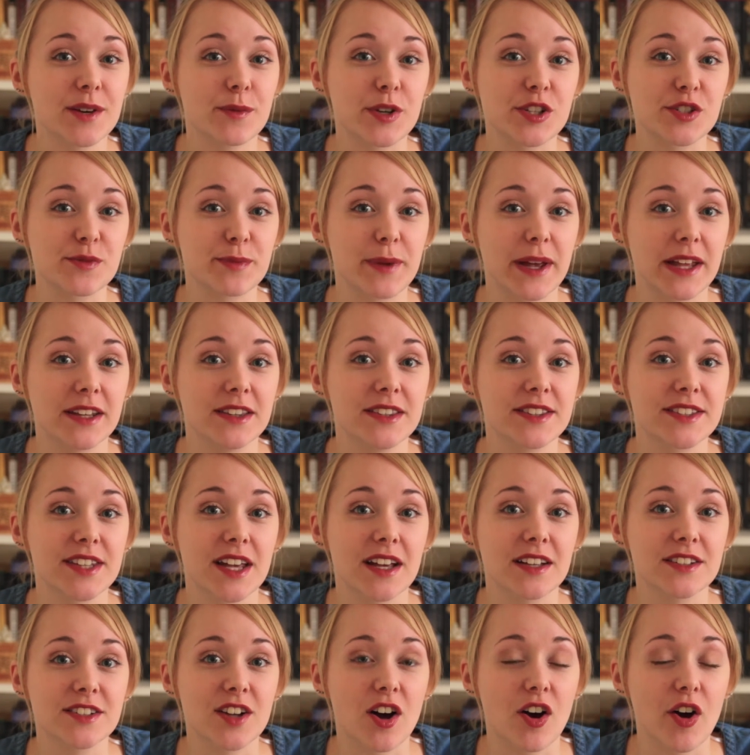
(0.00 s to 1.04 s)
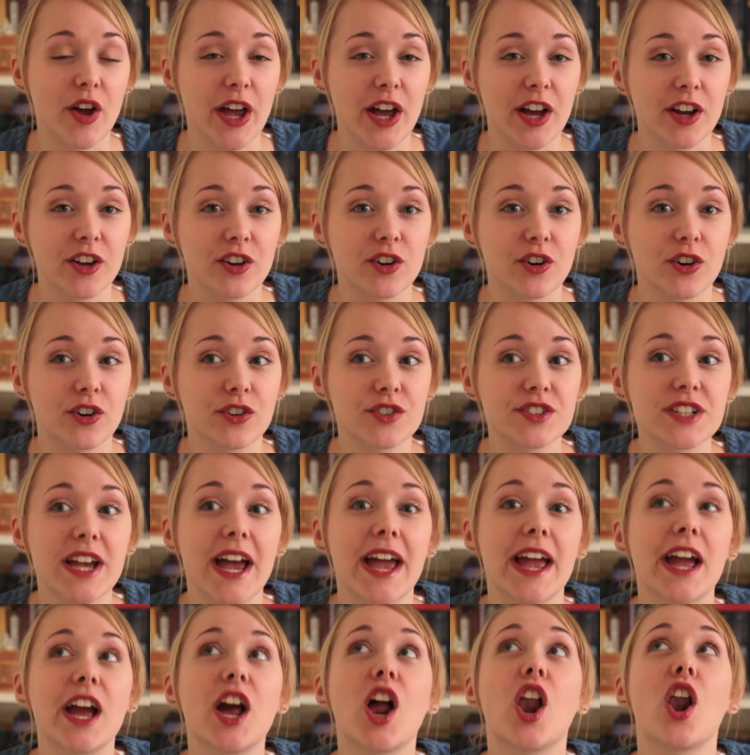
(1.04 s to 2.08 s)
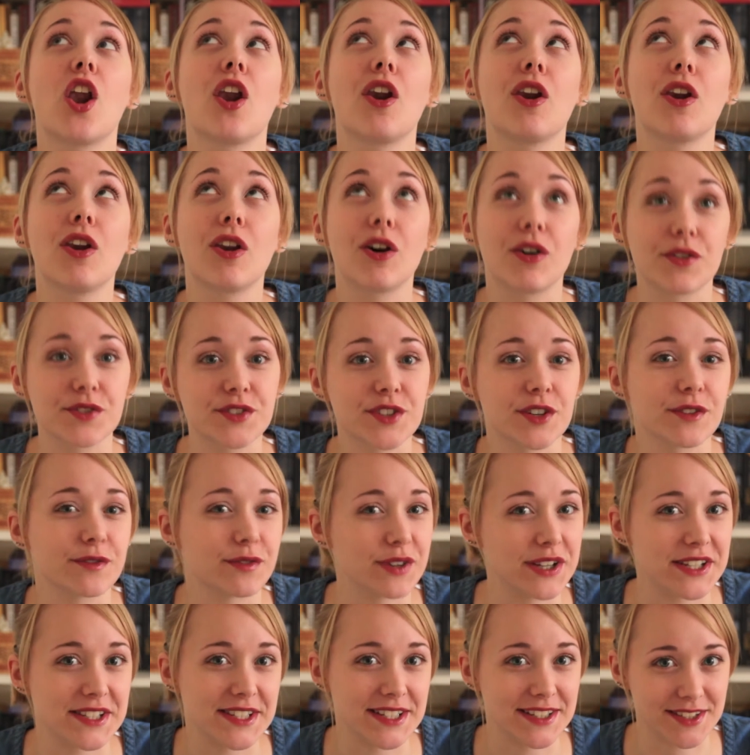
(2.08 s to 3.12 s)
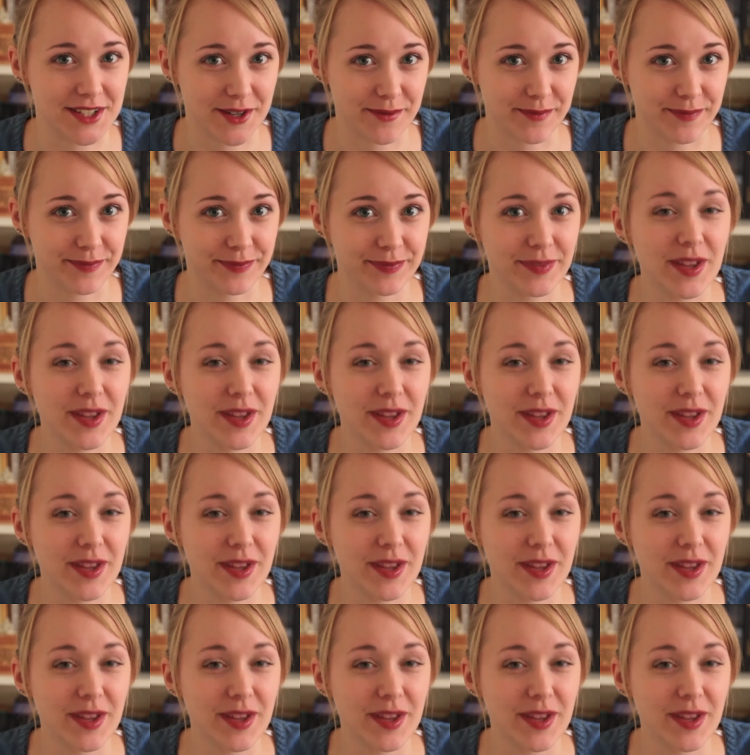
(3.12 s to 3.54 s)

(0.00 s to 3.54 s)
which meant that I had got a lot of reading done.